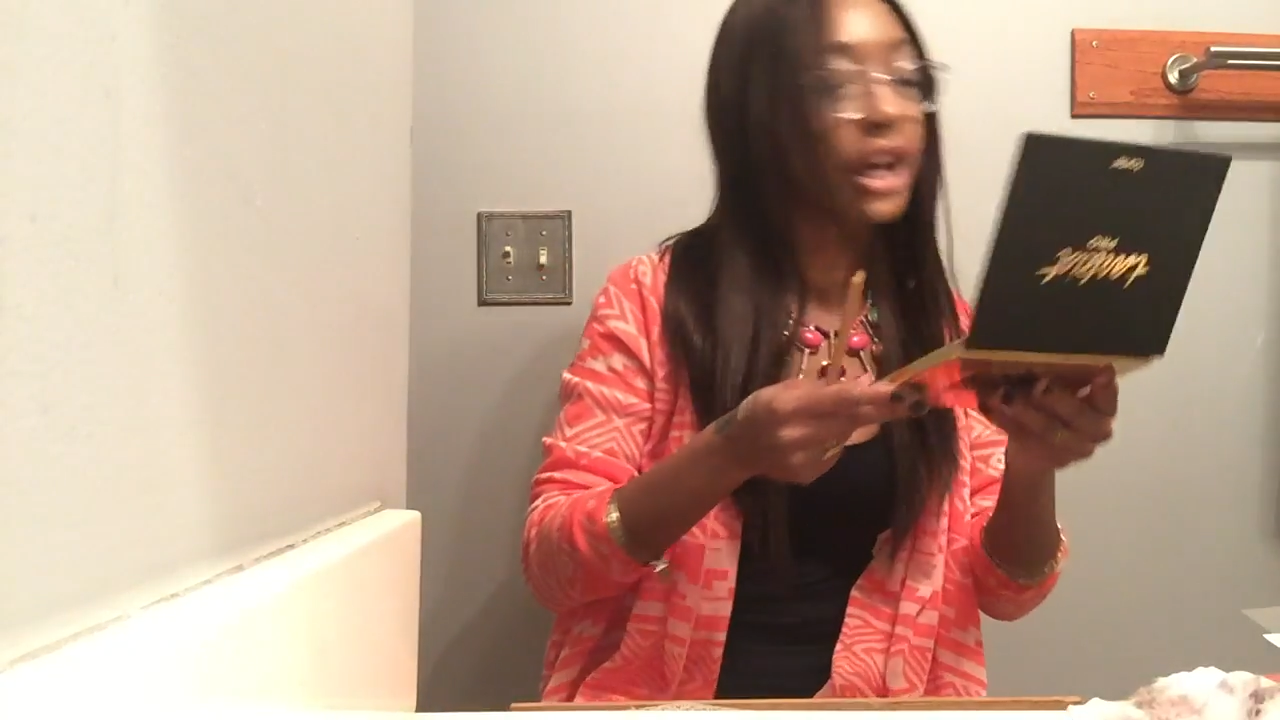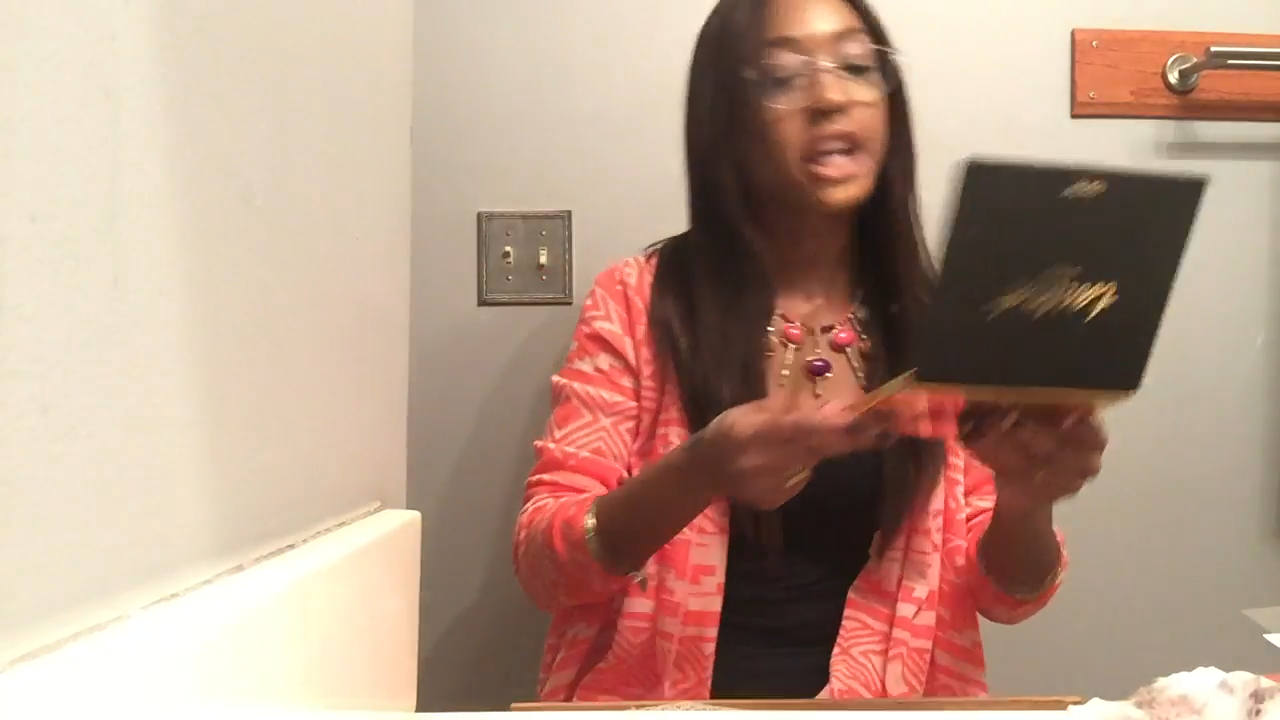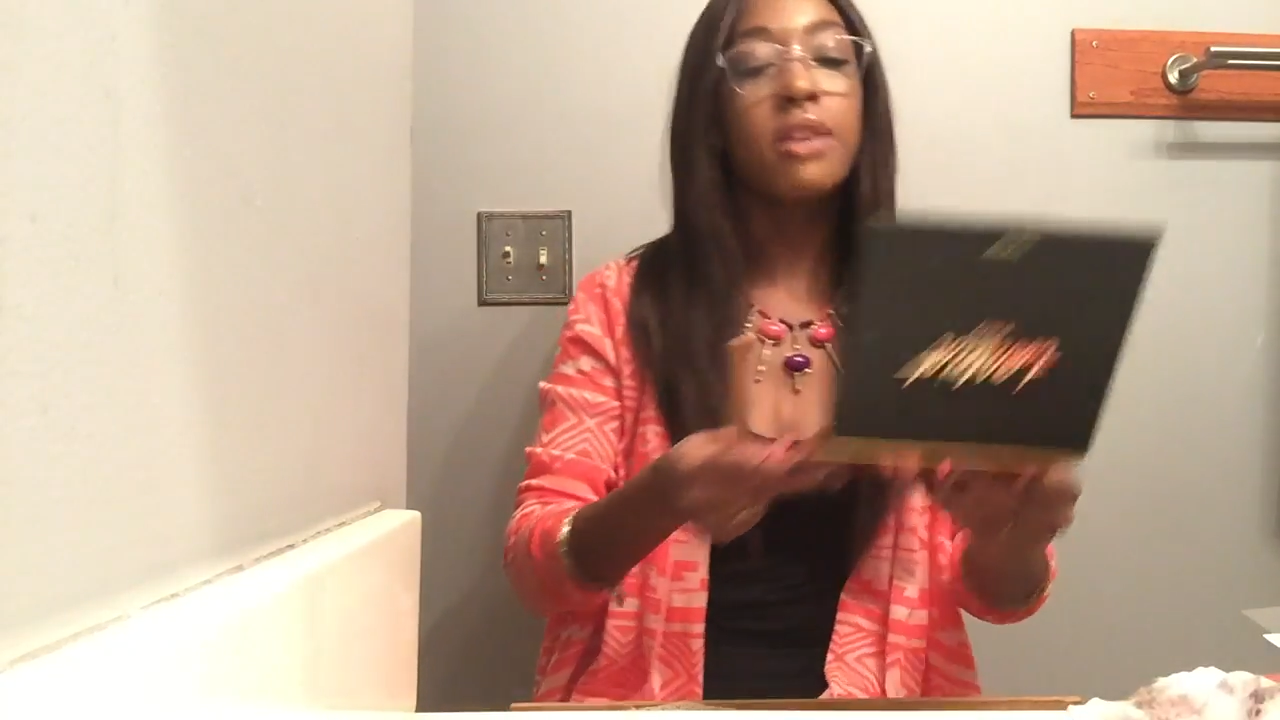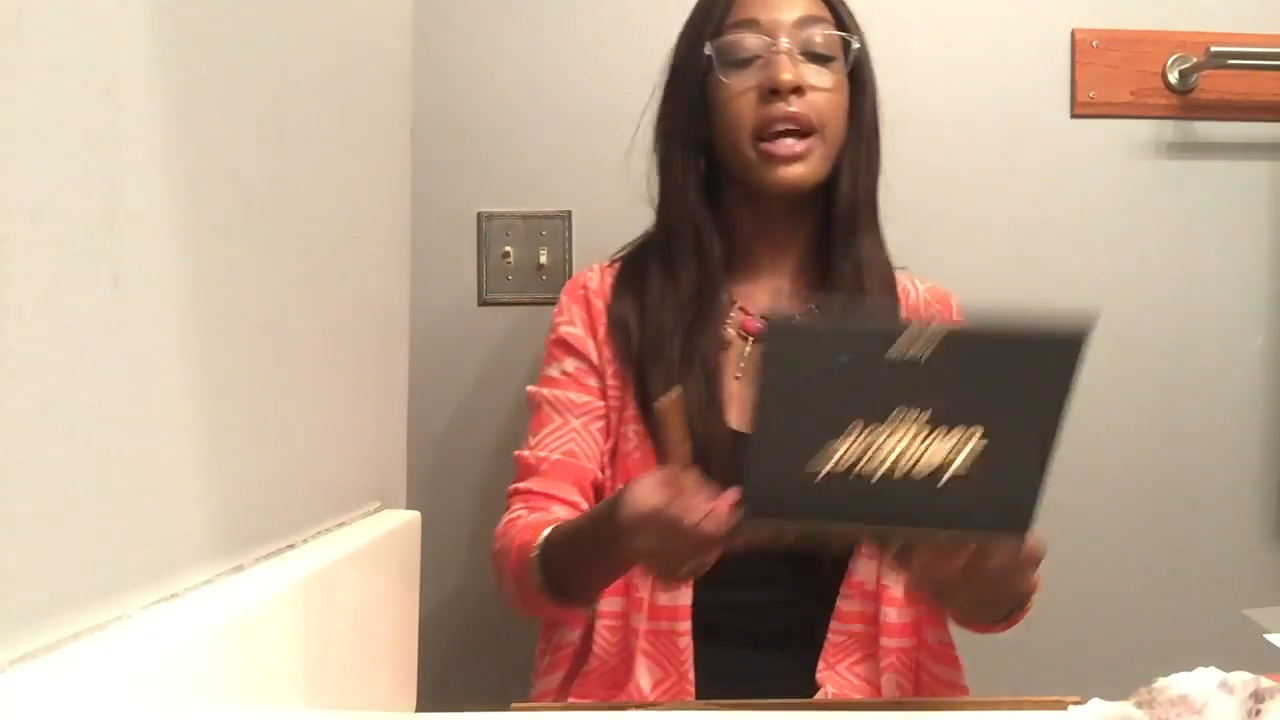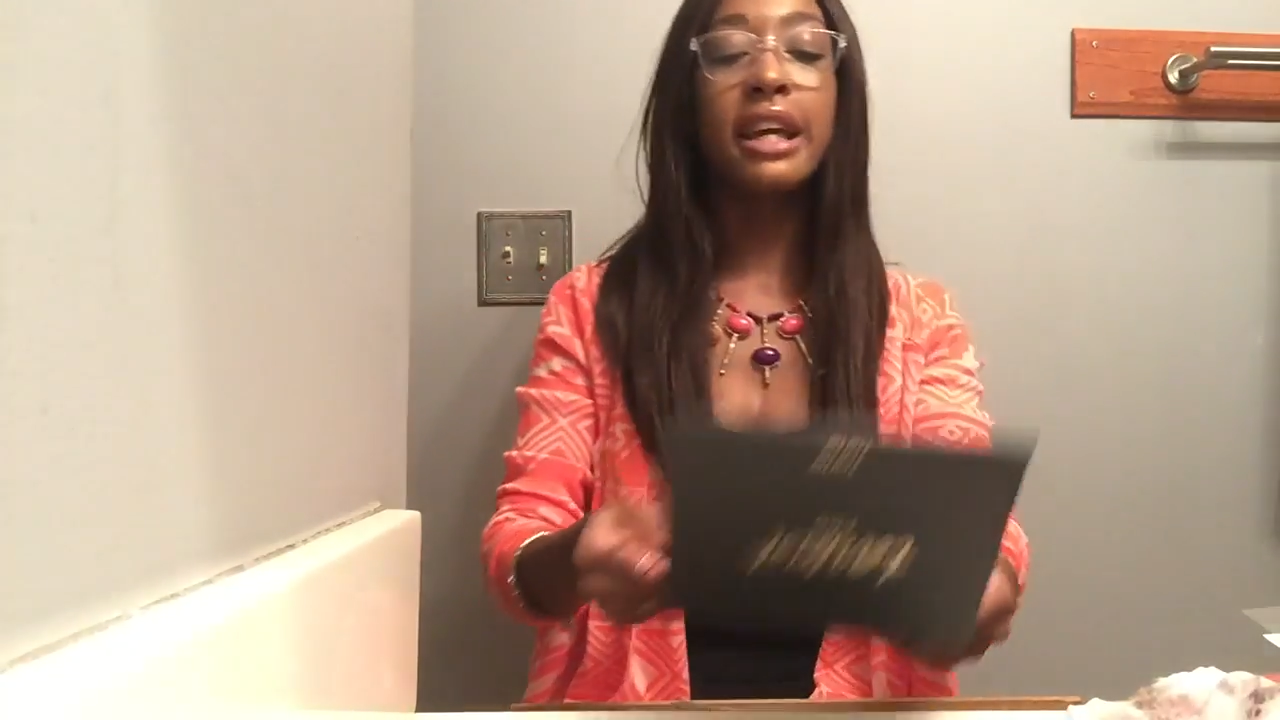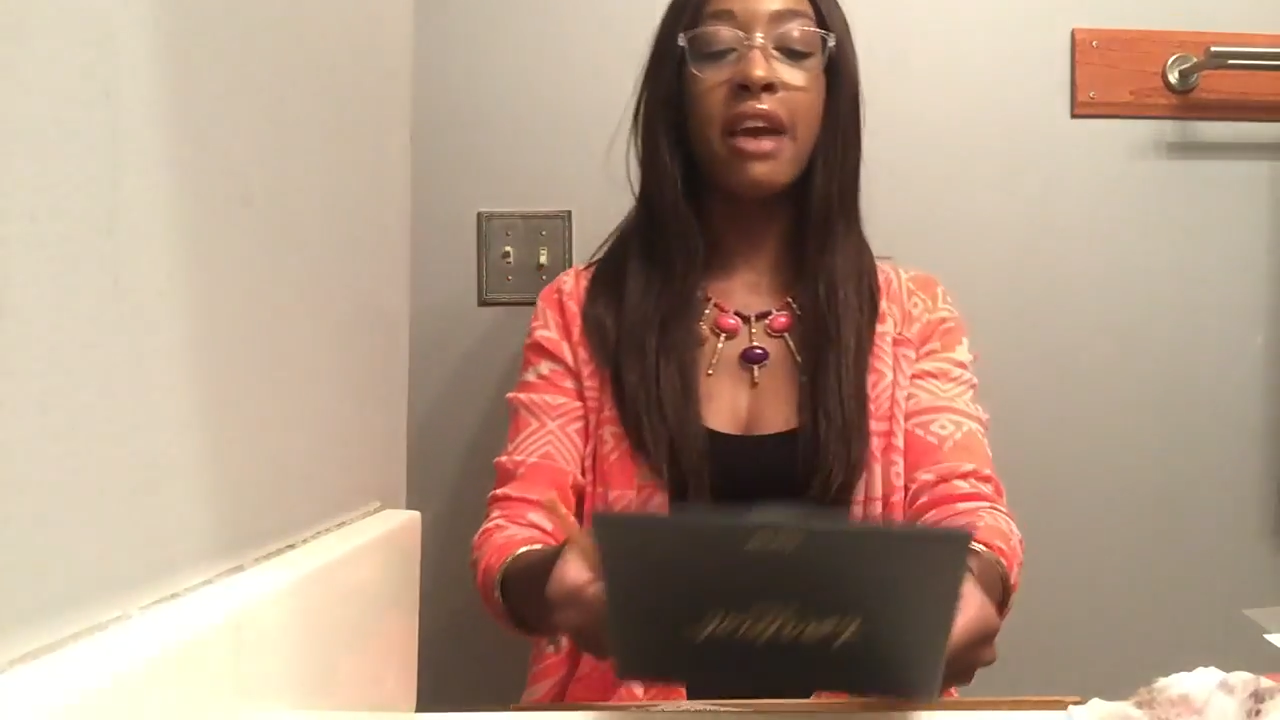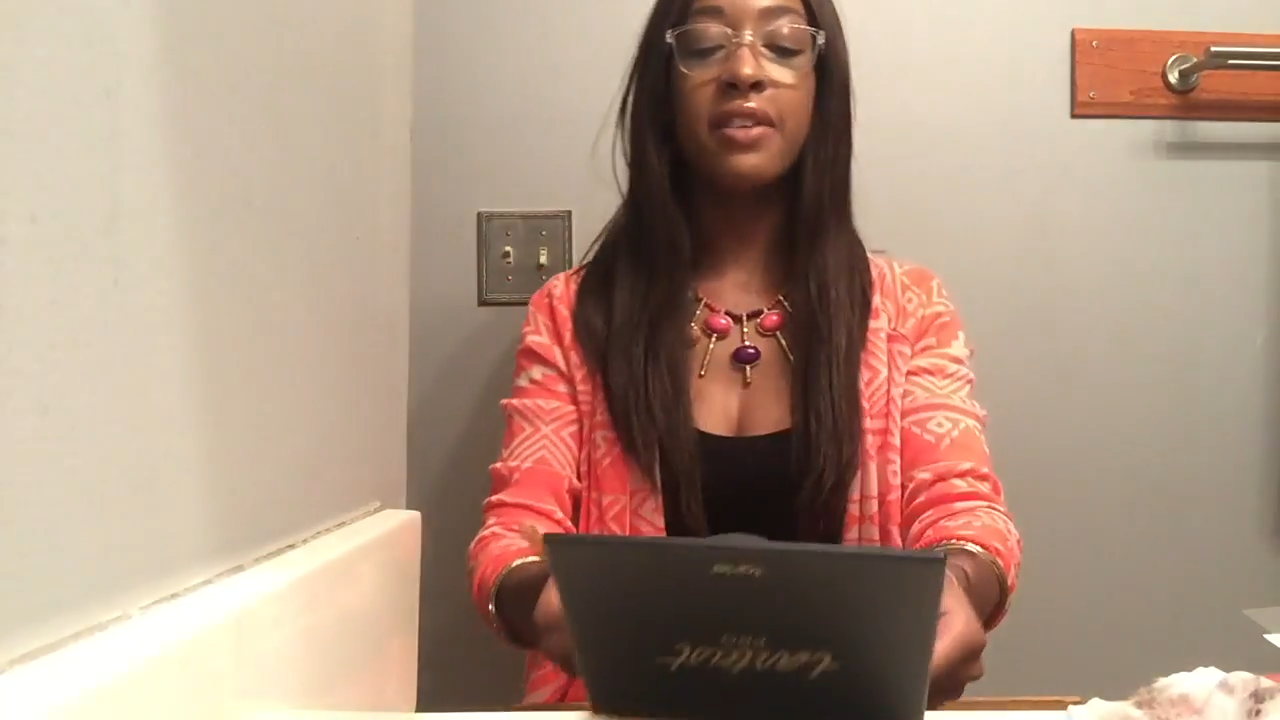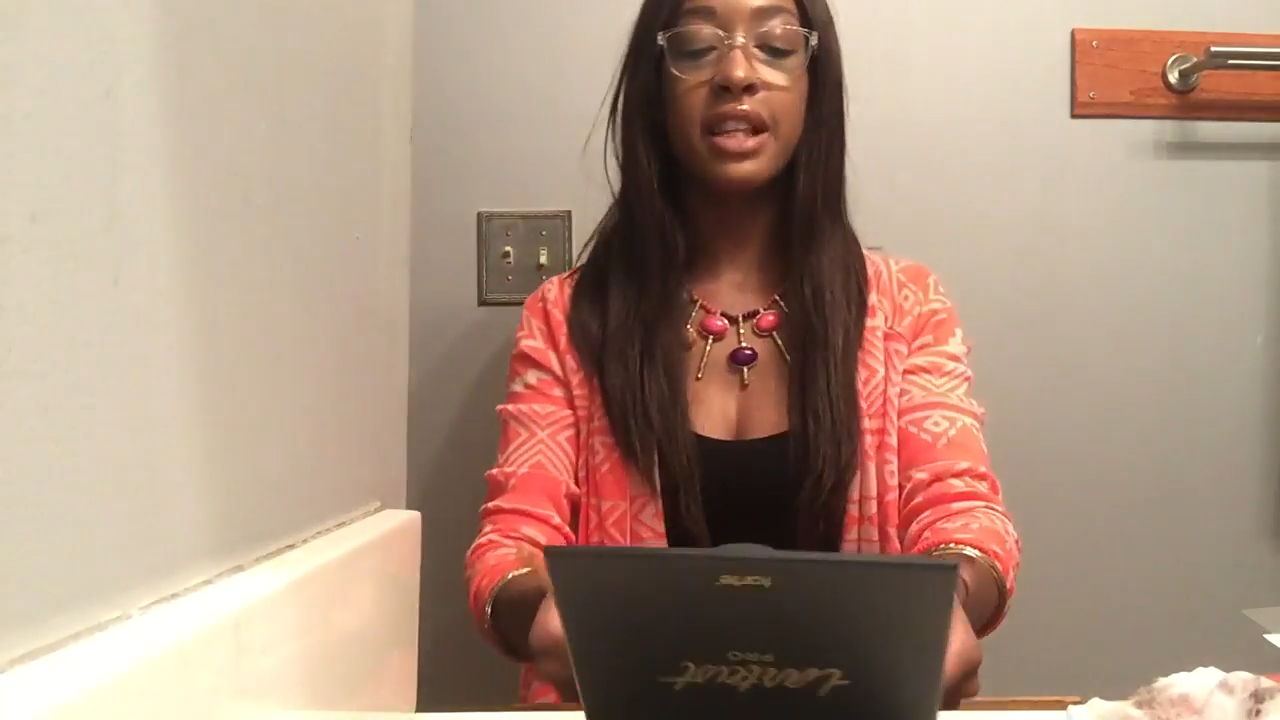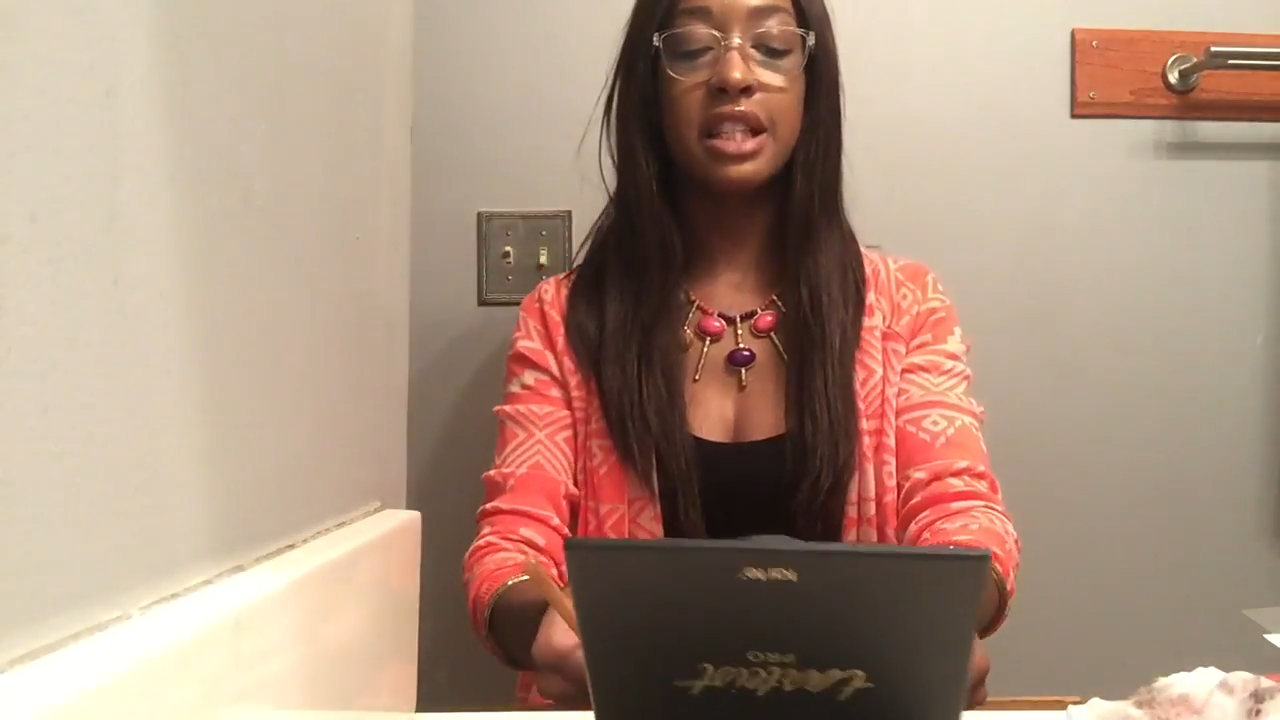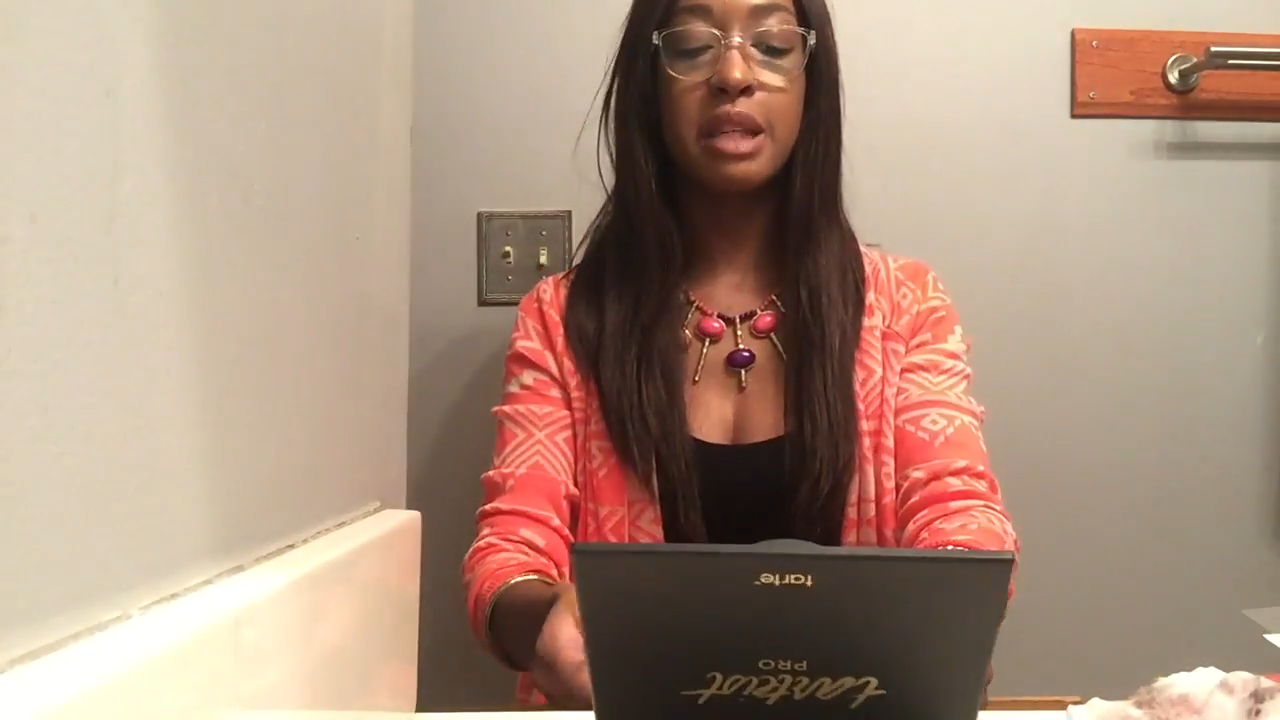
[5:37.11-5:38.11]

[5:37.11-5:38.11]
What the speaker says: and you like everything